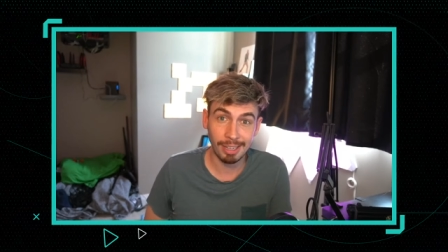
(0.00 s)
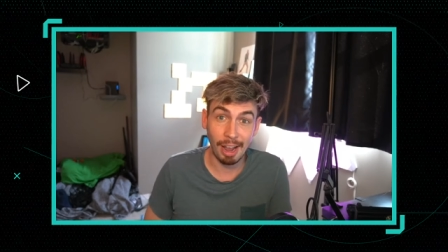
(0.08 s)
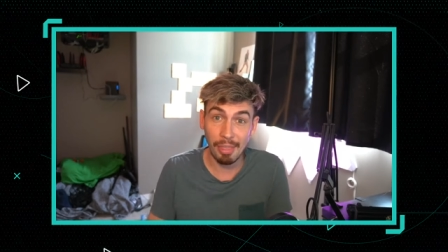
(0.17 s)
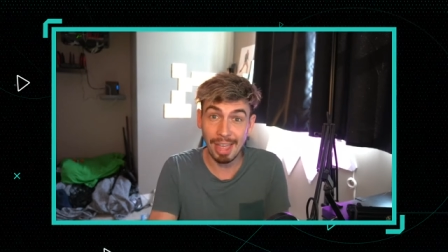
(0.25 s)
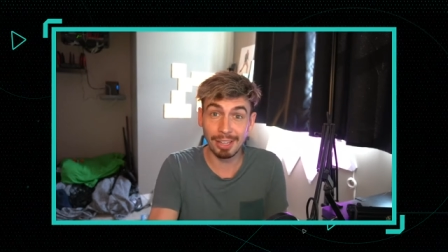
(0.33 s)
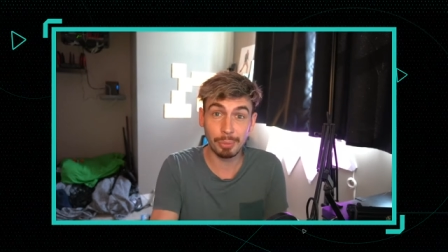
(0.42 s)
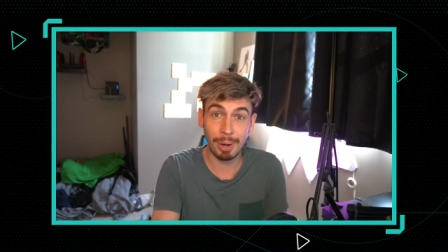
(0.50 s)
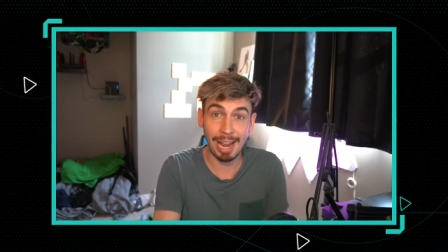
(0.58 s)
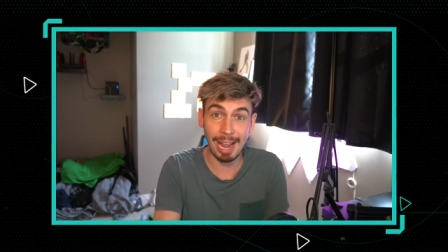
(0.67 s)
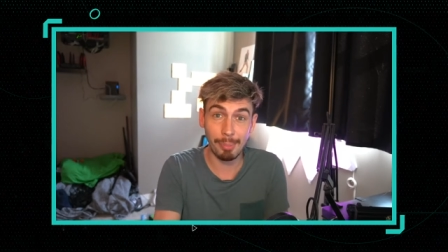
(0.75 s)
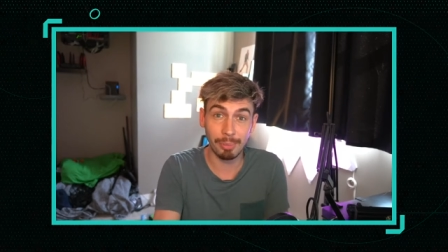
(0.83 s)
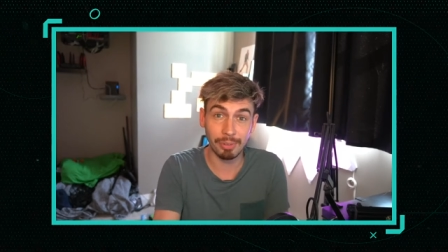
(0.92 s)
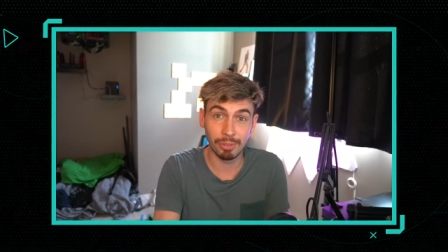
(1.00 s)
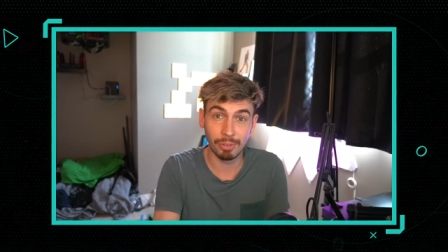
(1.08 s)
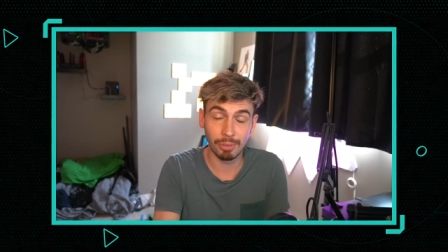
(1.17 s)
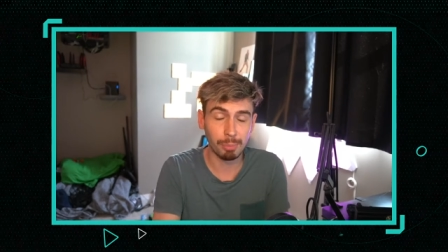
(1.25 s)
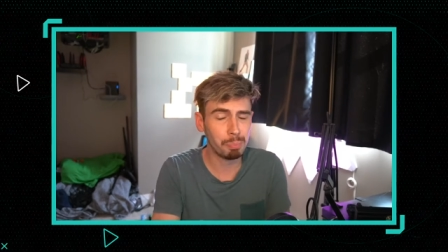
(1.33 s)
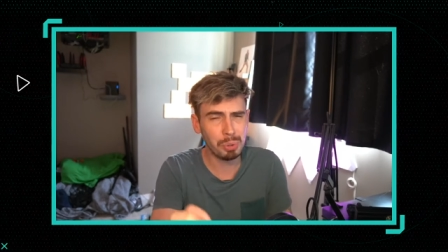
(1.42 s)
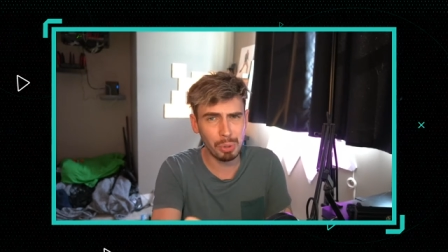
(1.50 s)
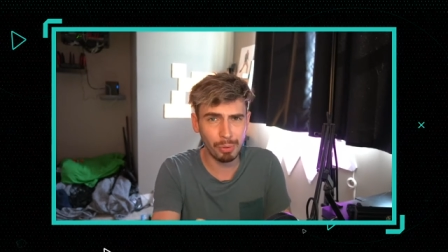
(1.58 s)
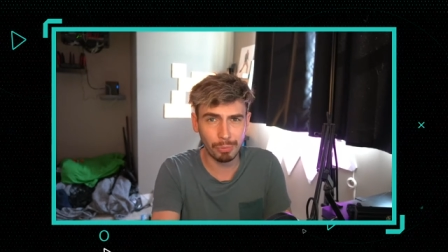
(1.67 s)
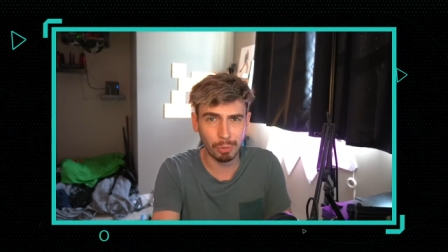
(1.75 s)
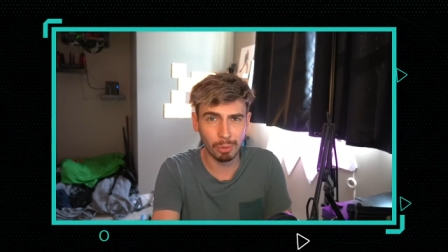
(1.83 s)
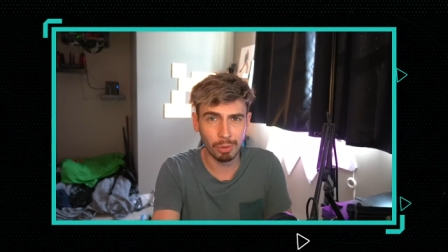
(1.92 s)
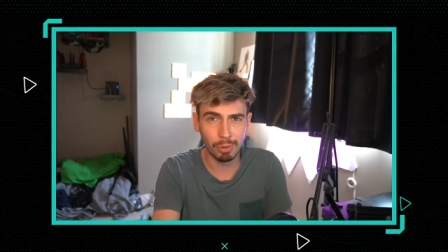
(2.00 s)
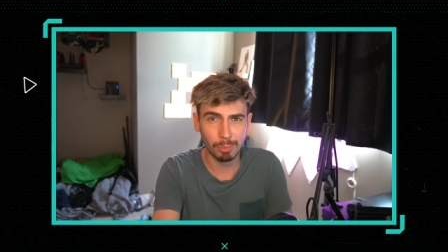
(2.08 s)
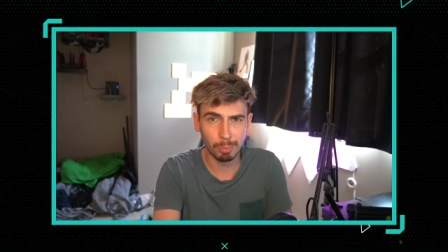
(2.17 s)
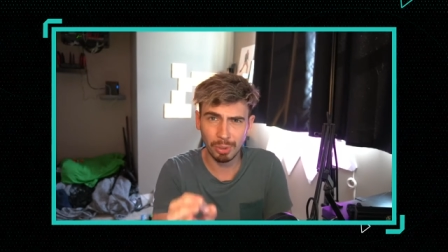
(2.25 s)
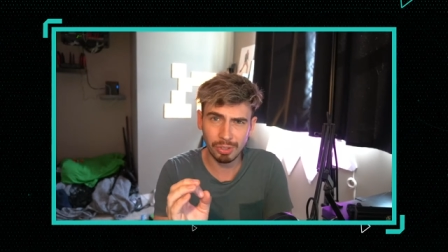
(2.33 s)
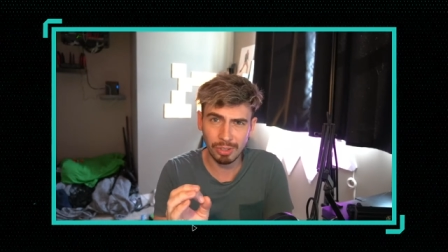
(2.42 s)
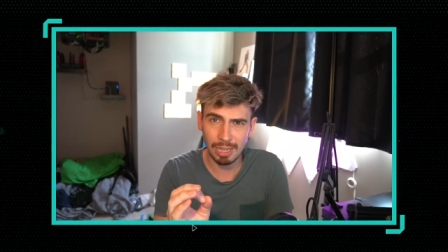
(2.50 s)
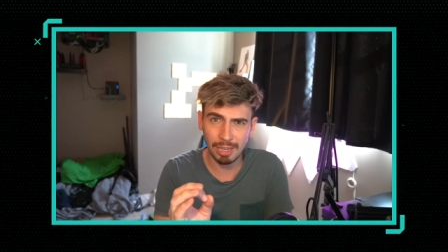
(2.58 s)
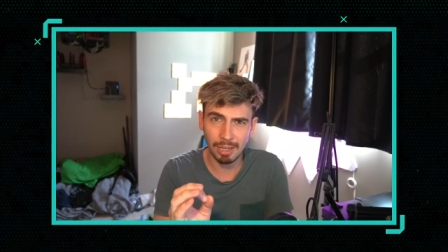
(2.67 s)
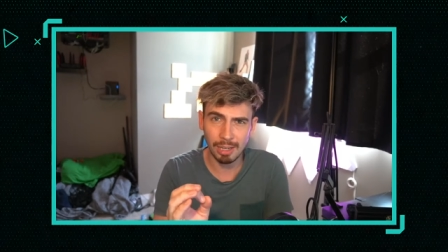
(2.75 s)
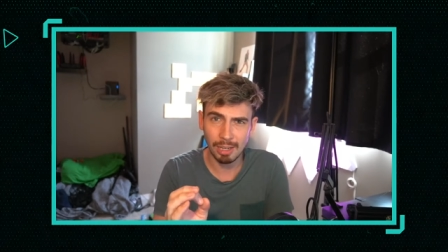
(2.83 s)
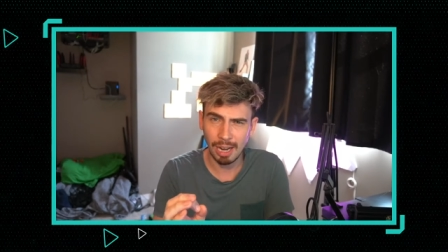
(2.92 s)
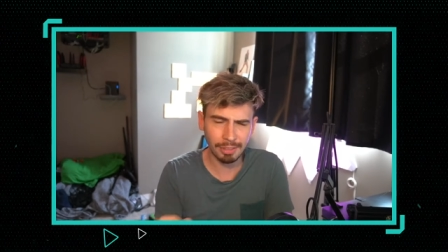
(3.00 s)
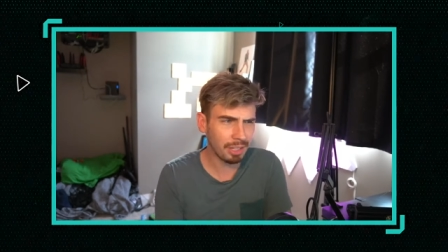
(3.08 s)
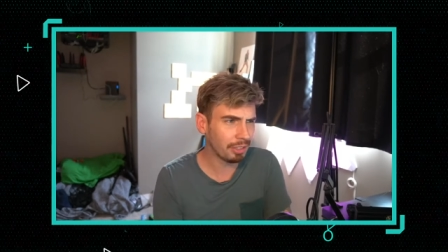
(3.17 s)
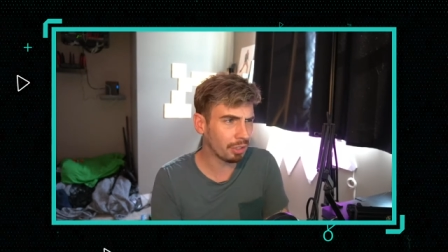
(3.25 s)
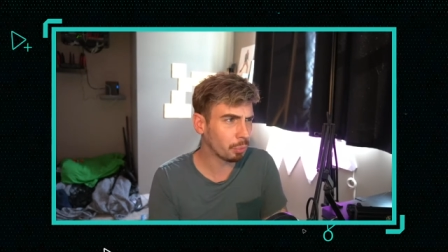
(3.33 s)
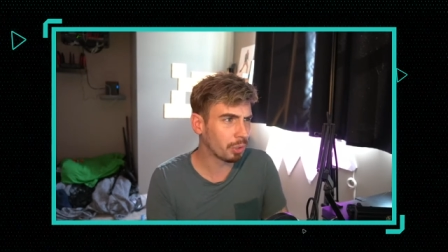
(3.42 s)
and that's what happens. Beautiful, pristine. I thought this